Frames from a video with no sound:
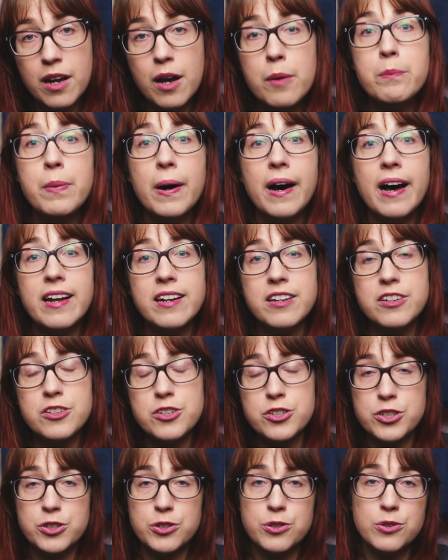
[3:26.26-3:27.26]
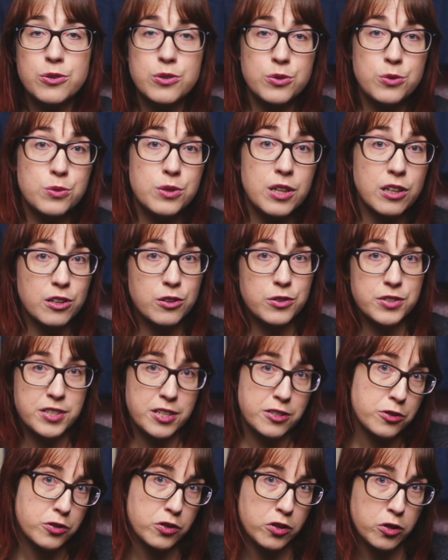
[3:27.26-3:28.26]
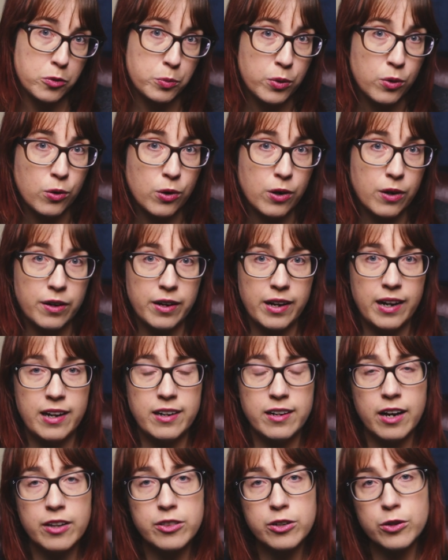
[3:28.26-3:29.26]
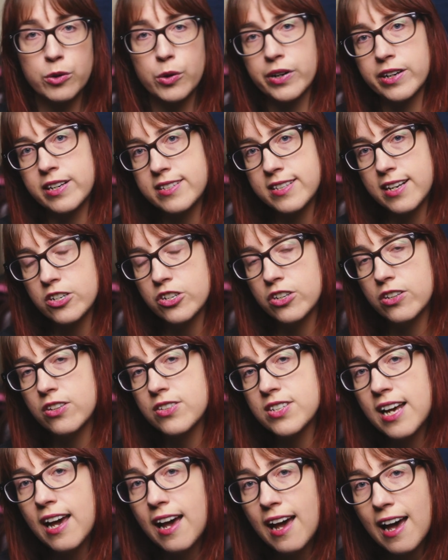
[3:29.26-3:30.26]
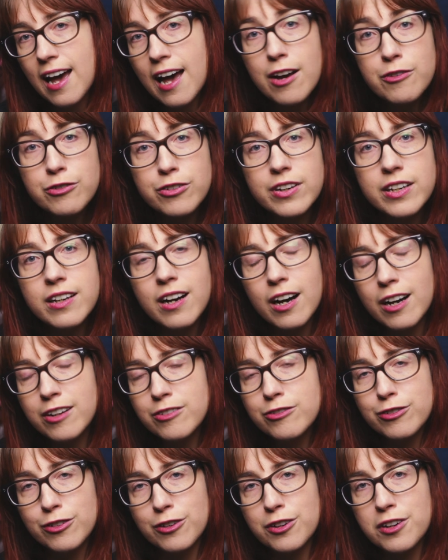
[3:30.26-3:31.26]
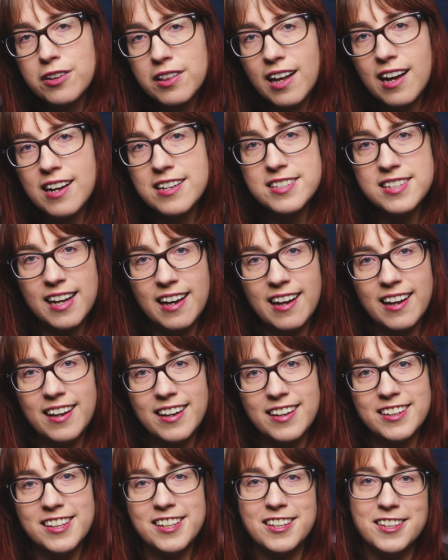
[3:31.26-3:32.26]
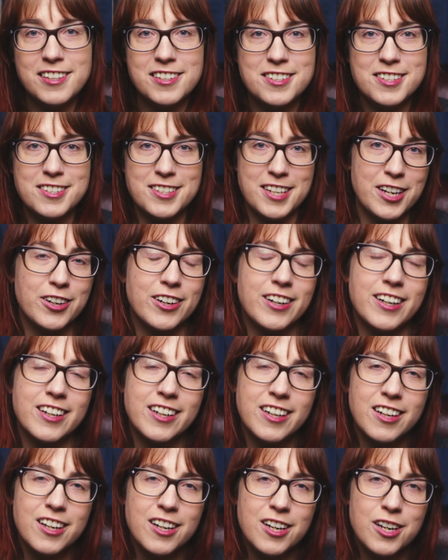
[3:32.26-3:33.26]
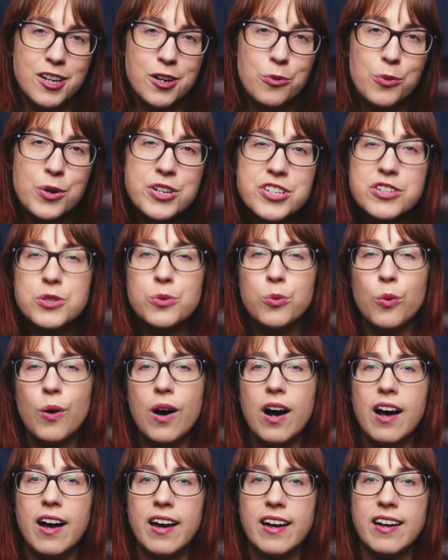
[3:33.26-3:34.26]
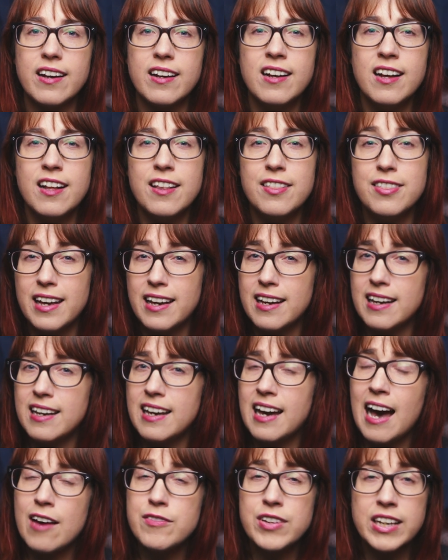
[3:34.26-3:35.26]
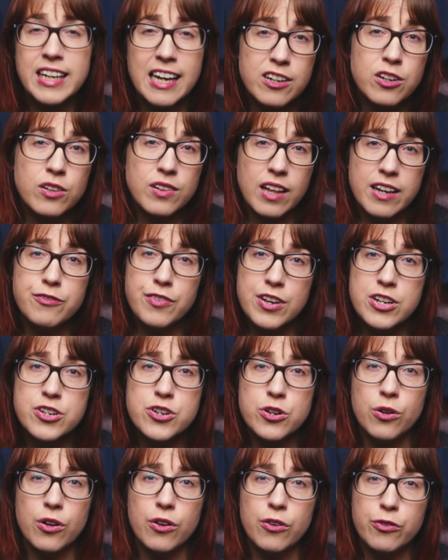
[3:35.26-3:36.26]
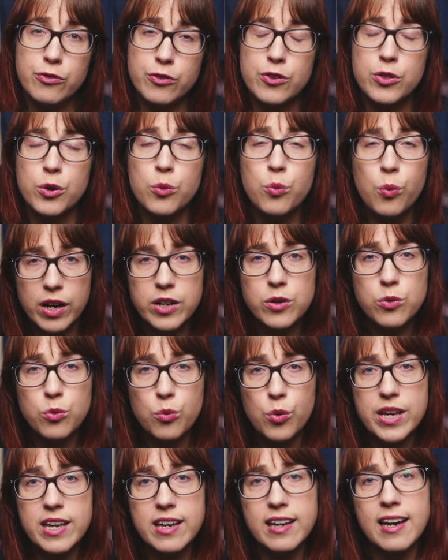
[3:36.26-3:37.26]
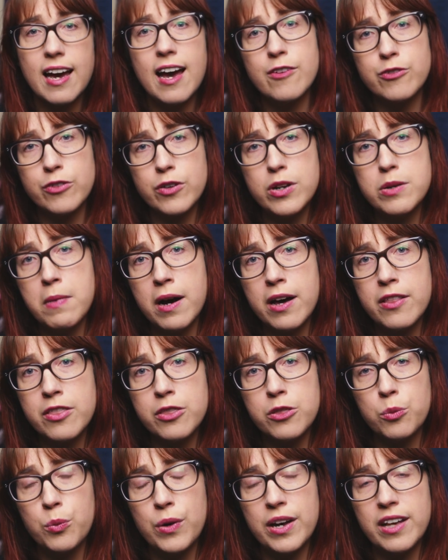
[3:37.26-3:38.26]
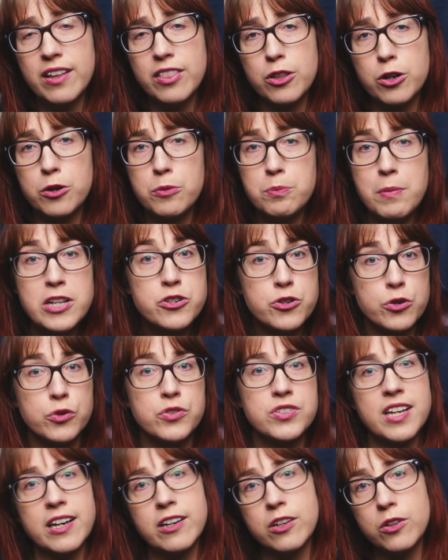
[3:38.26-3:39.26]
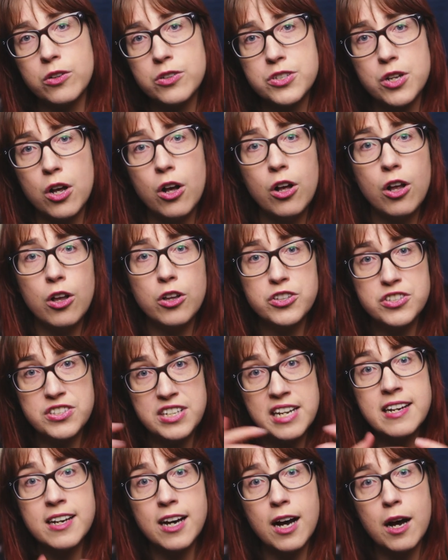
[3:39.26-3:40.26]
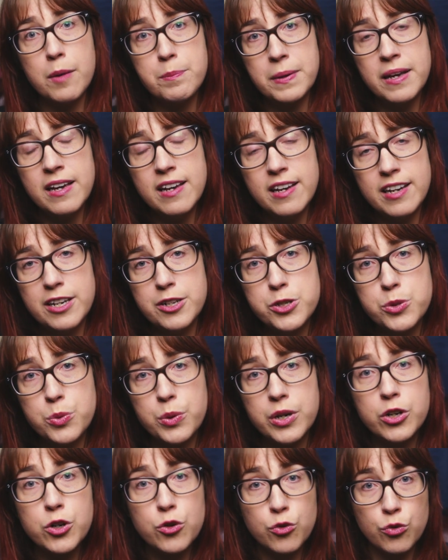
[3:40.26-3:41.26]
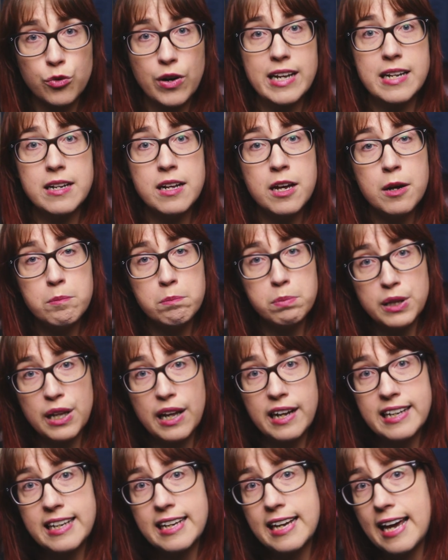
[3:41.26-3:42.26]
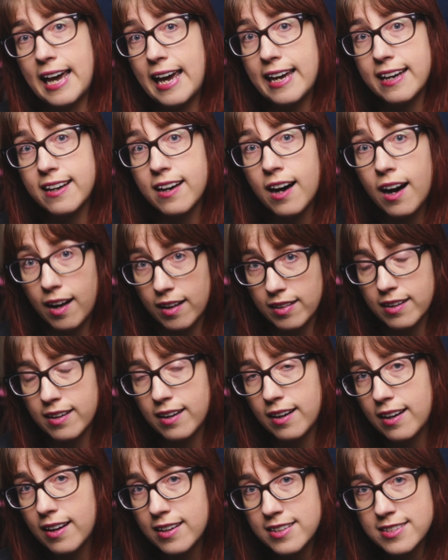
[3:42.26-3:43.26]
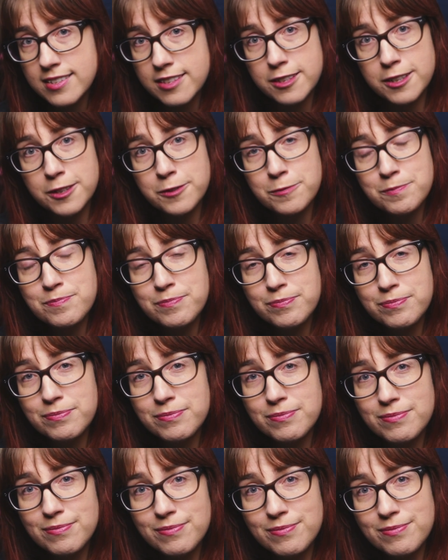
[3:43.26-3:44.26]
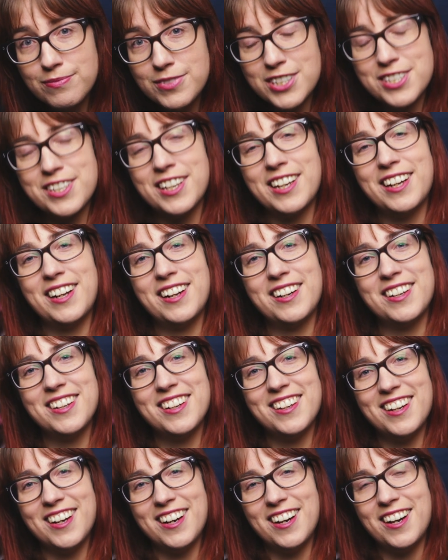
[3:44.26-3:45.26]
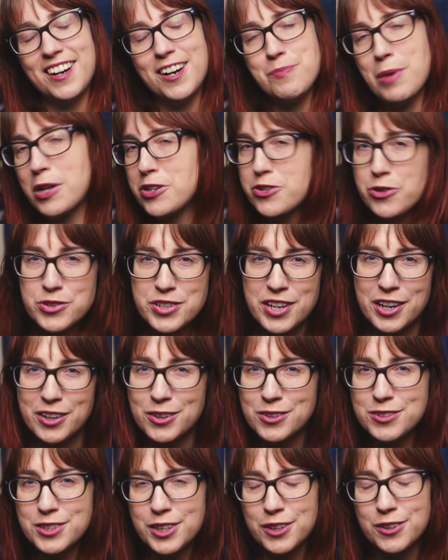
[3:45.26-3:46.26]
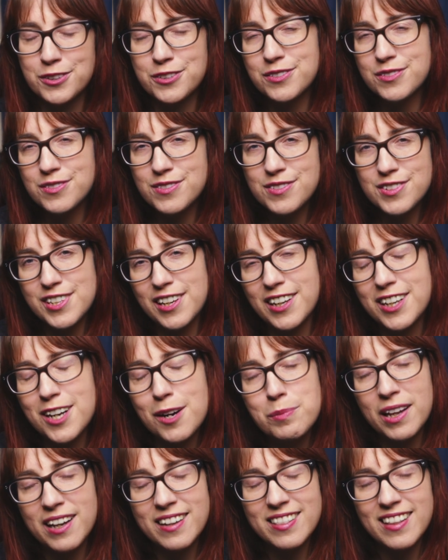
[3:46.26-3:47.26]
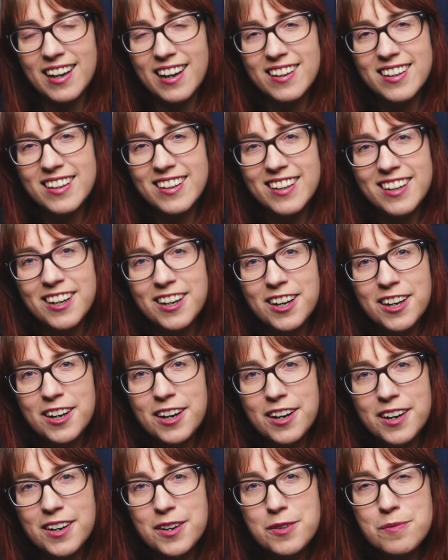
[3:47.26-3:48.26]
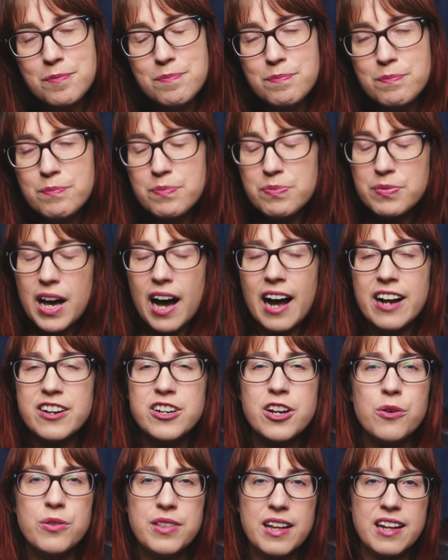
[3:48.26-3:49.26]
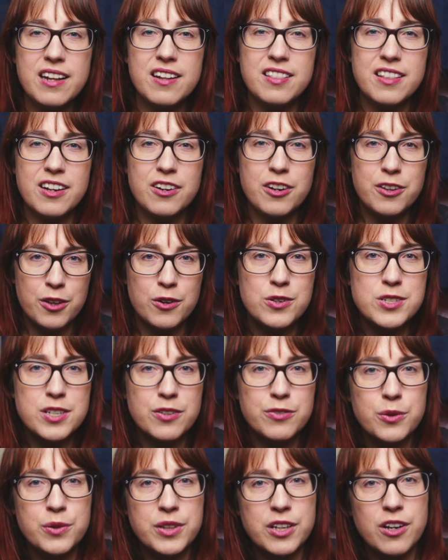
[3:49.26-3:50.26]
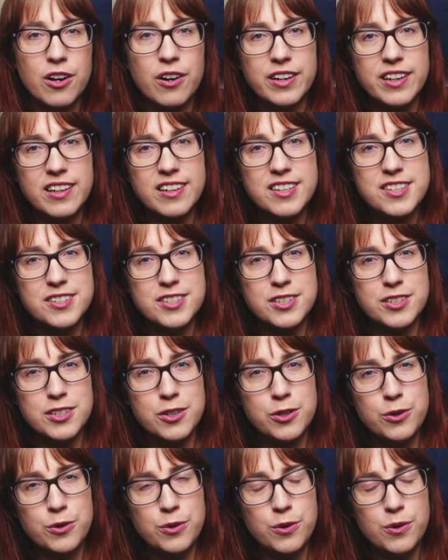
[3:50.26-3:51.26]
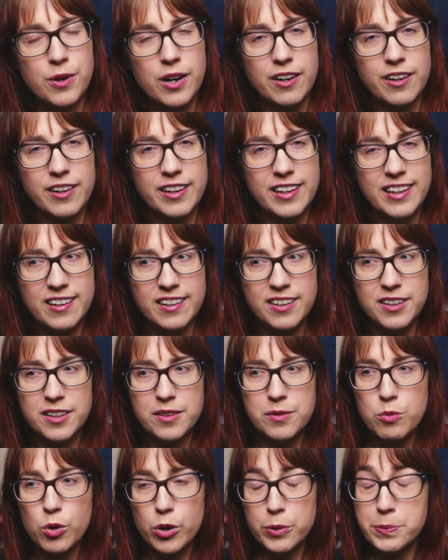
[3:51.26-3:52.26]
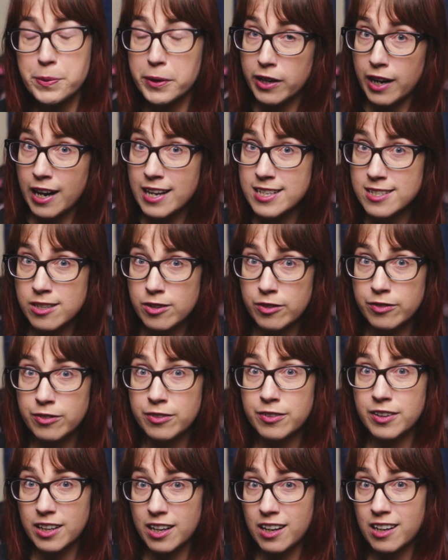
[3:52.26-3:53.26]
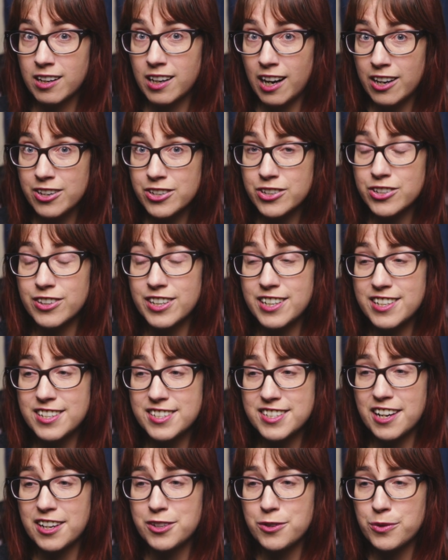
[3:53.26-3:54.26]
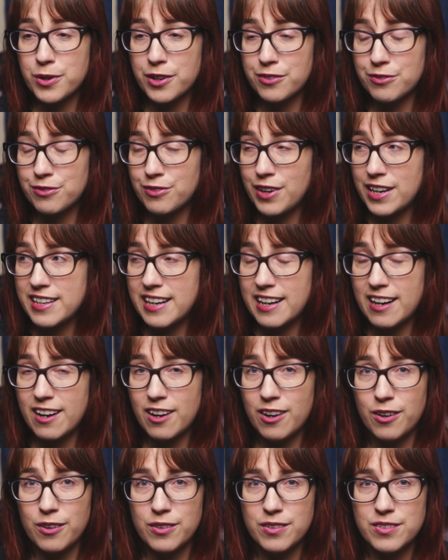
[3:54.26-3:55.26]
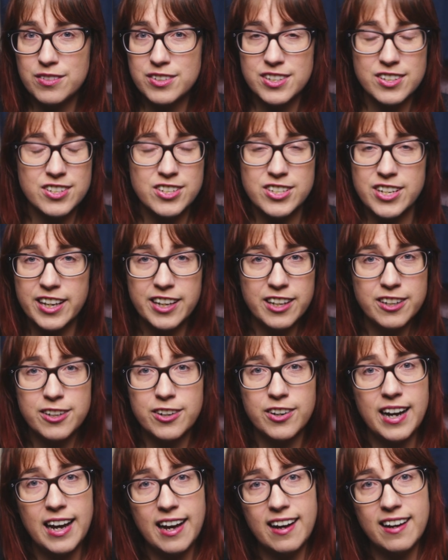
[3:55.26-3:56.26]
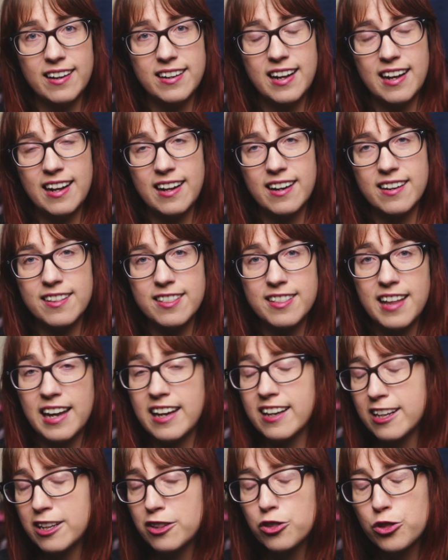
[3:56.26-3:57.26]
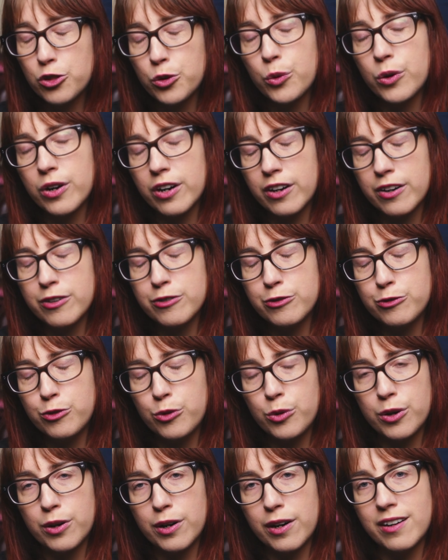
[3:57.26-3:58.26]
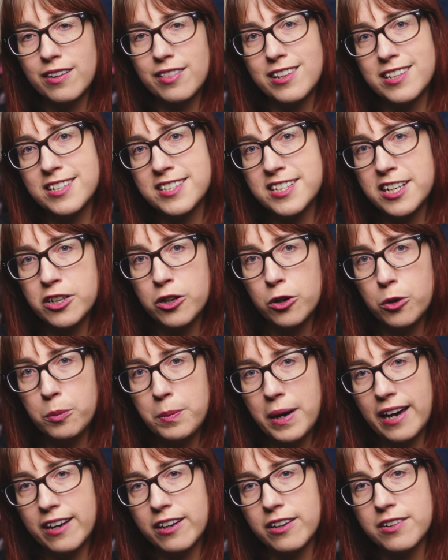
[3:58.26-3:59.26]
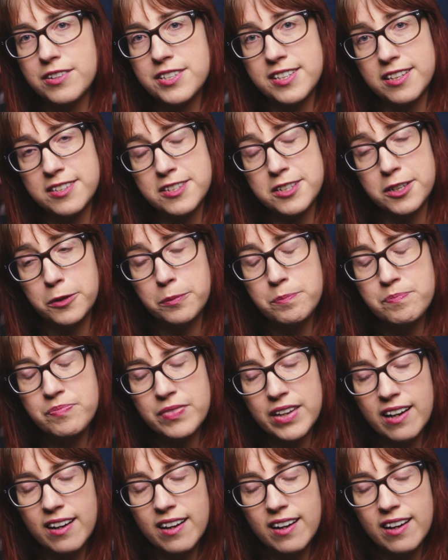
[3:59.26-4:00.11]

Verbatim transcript: But to the Little Sisters of the Poor and other organizations, every unfertilized egg is sacred, which is why they have a candlelight vigil for the one week every month when their menstrual cycles all sync up into a great bloody egg holocaust. Just kidding. Menstrual cycles don't sync up like that. I know that there are those of you in the audience who are in more progressive countries, and you are right now just shaking your head and thanking Thor for the single payer system.